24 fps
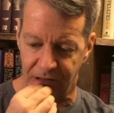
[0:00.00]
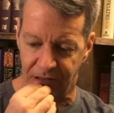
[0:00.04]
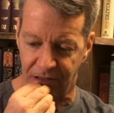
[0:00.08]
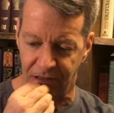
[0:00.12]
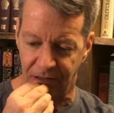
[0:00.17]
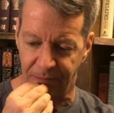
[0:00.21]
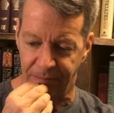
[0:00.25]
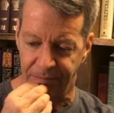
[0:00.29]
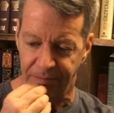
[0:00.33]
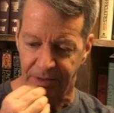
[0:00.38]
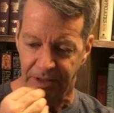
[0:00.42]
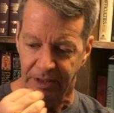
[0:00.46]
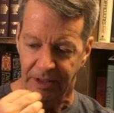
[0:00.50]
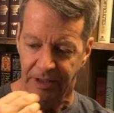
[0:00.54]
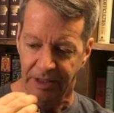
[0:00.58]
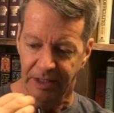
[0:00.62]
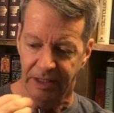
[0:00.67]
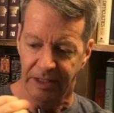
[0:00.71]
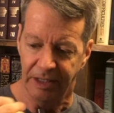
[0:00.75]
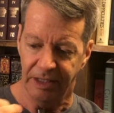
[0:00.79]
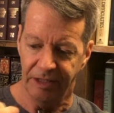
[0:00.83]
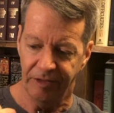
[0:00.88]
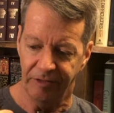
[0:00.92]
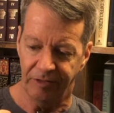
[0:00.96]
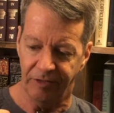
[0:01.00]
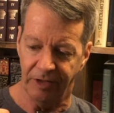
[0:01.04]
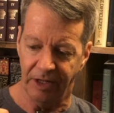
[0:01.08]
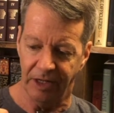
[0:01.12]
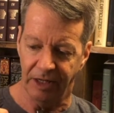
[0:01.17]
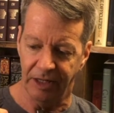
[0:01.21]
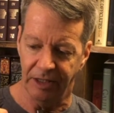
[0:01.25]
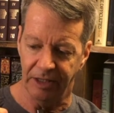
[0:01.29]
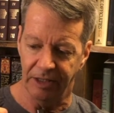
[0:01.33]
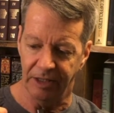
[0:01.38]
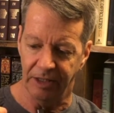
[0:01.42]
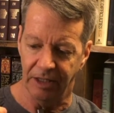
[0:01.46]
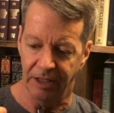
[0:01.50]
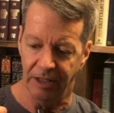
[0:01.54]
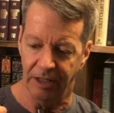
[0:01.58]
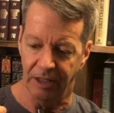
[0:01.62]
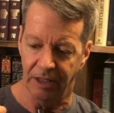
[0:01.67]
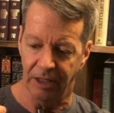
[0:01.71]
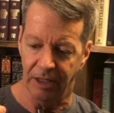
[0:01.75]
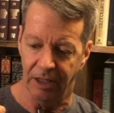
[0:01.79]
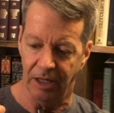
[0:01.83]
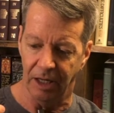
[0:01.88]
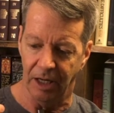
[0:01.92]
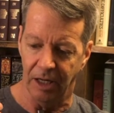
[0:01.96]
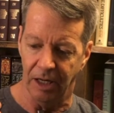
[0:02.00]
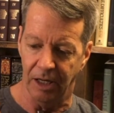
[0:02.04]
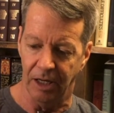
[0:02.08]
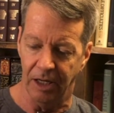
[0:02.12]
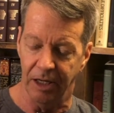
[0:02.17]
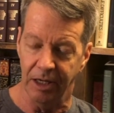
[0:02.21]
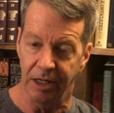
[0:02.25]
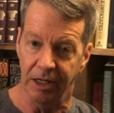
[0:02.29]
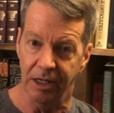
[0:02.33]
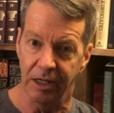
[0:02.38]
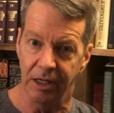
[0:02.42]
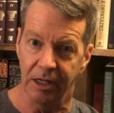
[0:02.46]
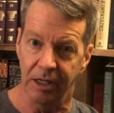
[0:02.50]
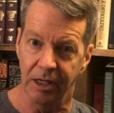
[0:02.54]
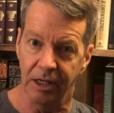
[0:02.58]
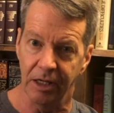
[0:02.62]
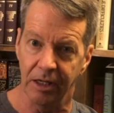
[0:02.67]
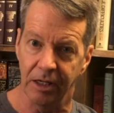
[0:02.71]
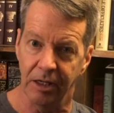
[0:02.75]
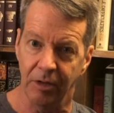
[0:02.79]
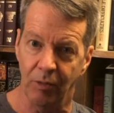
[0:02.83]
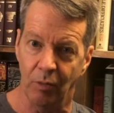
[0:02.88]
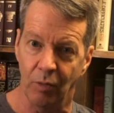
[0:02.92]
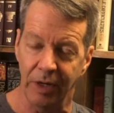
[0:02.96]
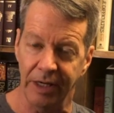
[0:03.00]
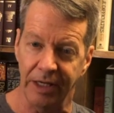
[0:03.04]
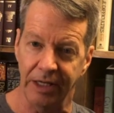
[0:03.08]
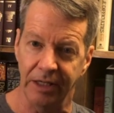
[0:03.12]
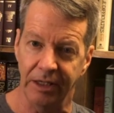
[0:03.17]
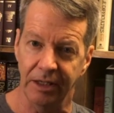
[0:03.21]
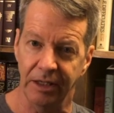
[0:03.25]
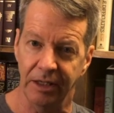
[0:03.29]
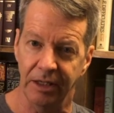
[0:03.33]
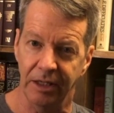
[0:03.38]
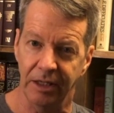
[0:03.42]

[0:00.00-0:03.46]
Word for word: Um, he said, uh, wait,